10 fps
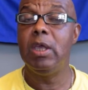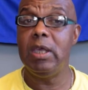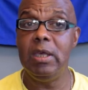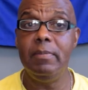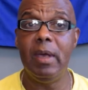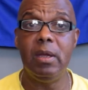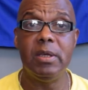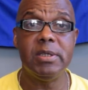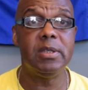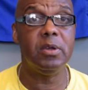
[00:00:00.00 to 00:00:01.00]
Email
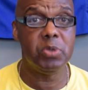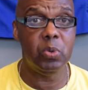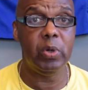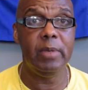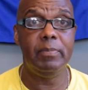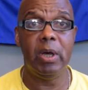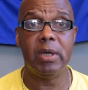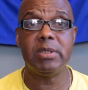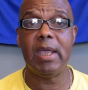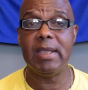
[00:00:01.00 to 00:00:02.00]
us, they're
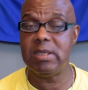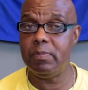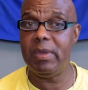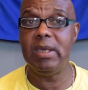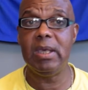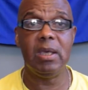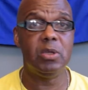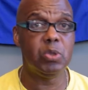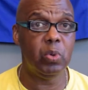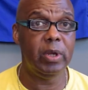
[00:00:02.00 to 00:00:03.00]
$20 at
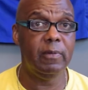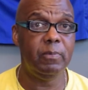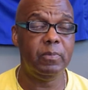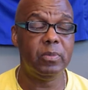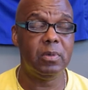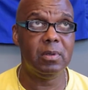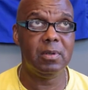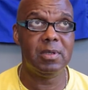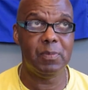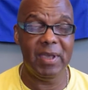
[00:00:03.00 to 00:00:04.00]

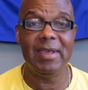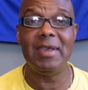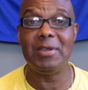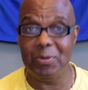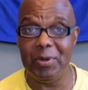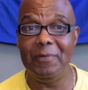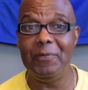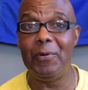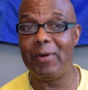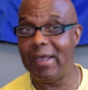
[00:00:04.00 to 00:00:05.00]

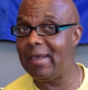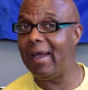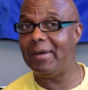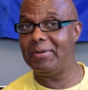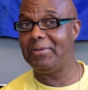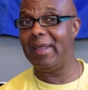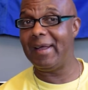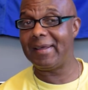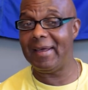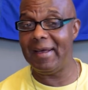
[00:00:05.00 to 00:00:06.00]

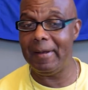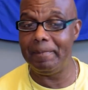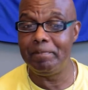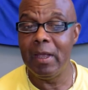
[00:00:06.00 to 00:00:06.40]
speedking24@yahoo.com.